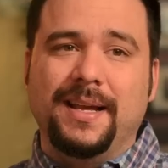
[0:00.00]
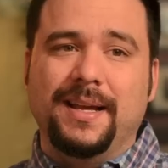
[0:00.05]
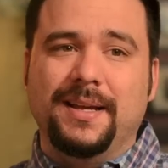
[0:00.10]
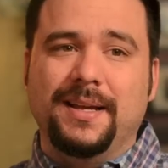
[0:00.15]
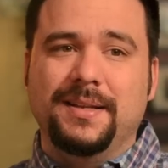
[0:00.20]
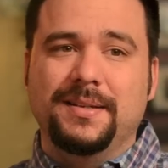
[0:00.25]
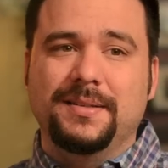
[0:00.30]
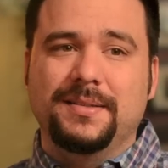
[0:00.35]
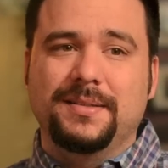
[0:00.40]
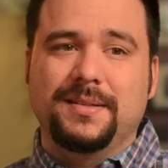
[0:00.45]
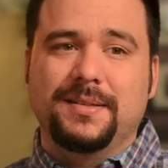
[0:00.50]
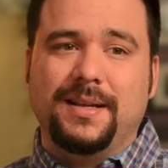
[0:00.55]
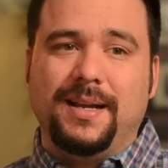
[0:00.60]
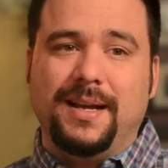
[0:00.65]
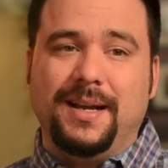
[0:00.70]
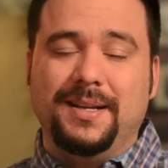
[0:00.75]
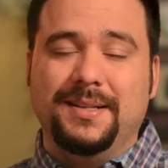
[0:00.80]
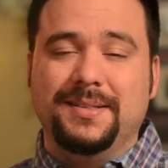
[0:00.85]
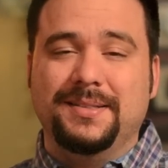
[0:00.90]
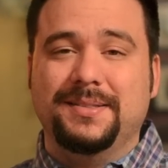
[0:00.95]
And
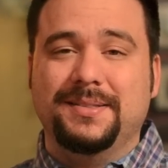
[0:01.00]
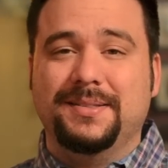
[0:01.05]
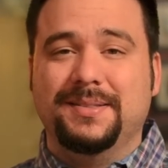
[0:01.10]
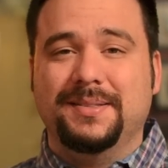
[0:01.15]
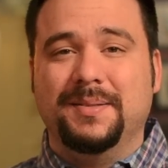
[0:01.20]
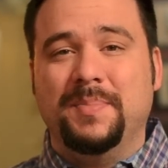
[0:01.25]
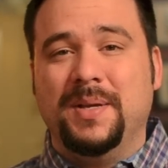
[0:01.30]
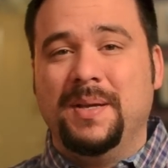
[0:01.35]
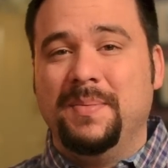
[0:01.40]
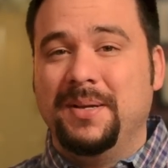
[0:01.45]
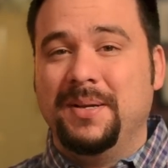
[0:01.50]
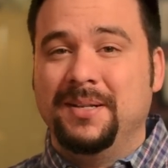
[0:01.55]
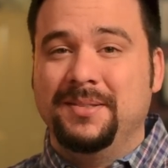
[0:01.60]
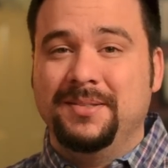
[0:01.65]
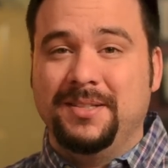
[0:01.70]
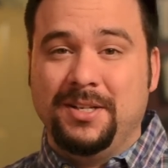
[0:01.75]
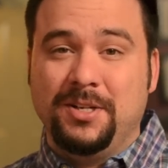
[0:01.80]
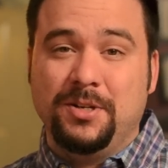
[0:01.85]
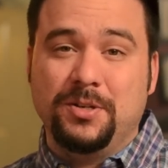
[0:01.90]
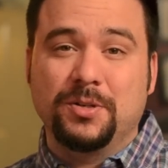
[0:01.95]
as the baby
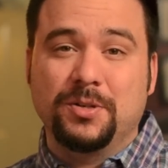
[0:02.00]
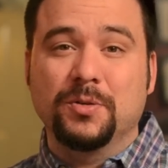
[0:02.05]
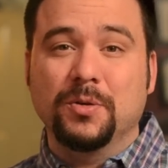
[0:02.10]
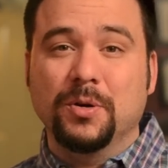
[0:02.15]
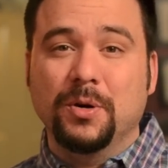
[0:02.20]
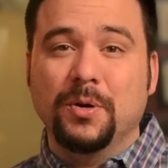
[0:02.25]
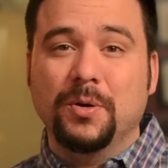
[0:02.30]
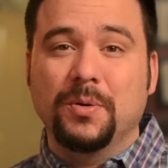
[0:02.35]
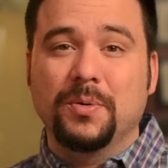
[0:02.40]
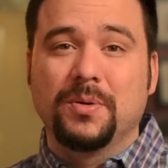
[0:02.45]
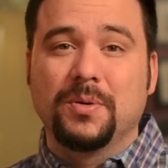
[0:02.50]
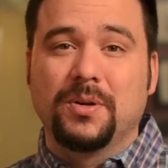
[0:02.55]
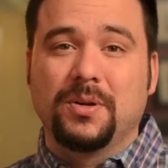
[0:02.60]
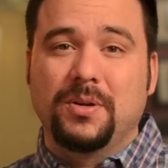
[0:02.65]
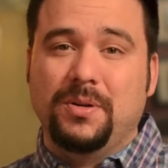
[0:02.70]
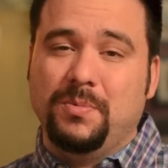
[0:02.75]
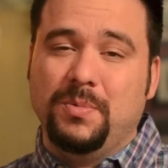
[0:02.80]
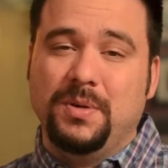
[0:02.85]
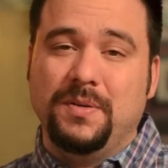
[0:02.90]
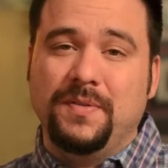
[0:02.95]
continued to grow,
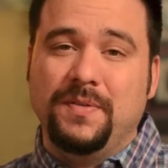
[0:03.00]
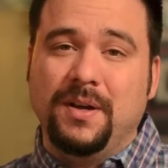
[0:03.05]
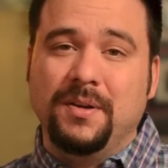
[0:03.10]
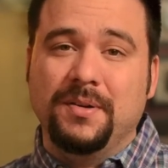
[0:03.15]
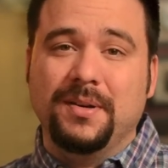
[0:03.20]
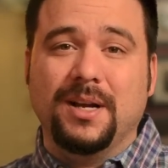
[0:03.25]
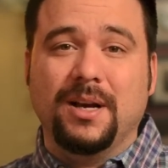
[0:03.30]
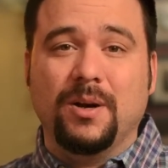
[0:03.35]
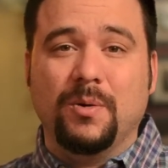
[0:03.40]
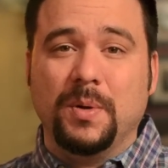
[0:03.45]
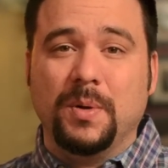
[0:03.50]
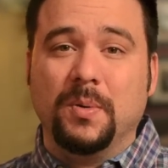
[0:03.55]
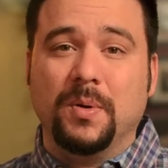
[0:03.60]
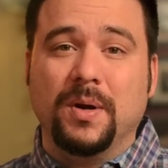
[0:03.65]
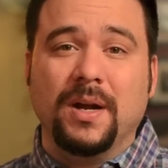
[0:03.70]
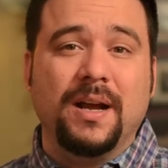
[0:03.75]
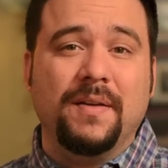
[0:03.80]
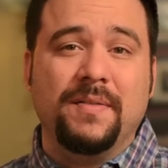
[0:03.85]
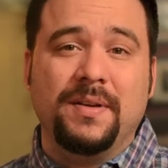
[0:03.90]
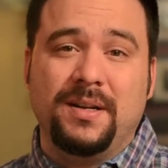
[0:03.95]
we found out
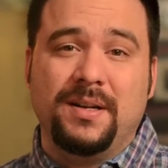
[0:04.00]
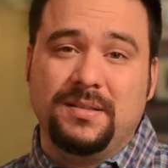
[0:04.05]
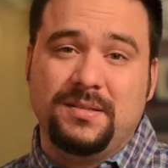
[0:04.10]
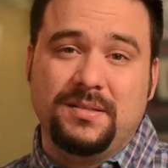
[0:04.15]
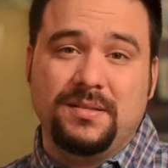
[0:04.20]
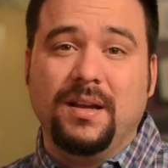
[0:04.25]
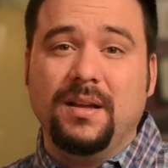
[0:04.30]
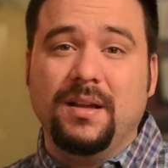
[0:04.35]
we were having a